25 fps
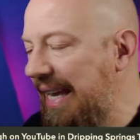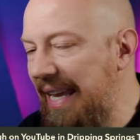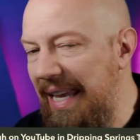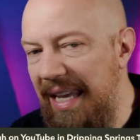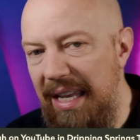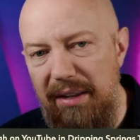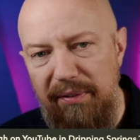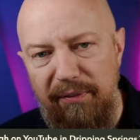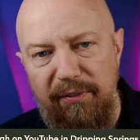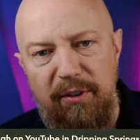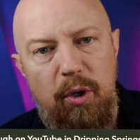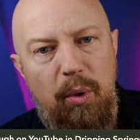
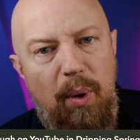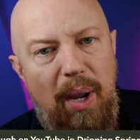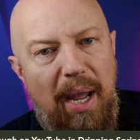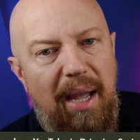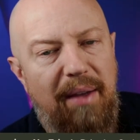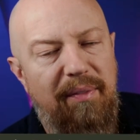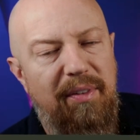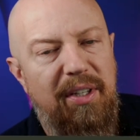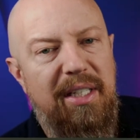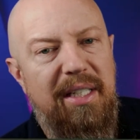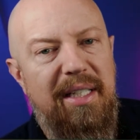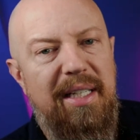if you
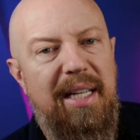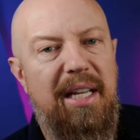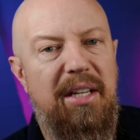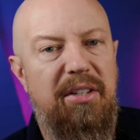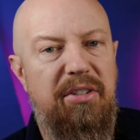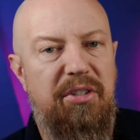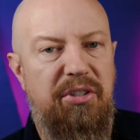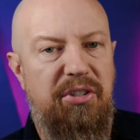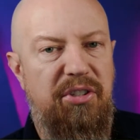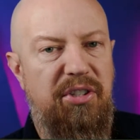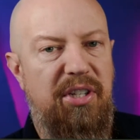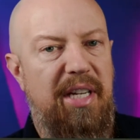haven't
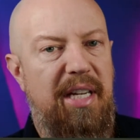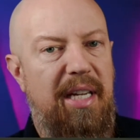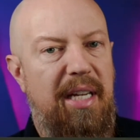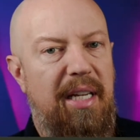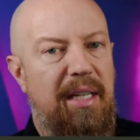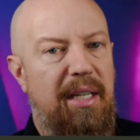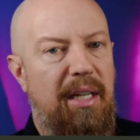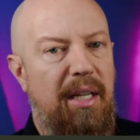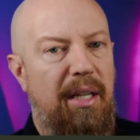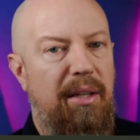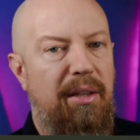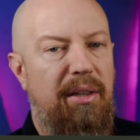yet
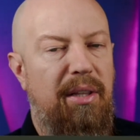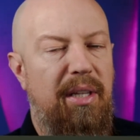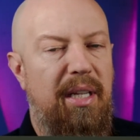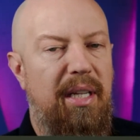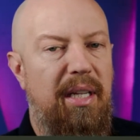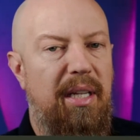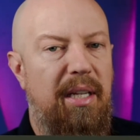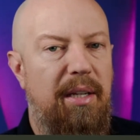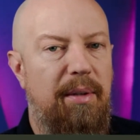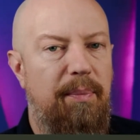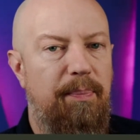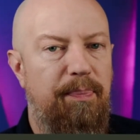seen
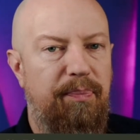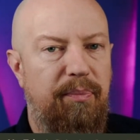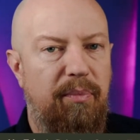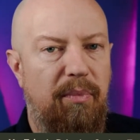the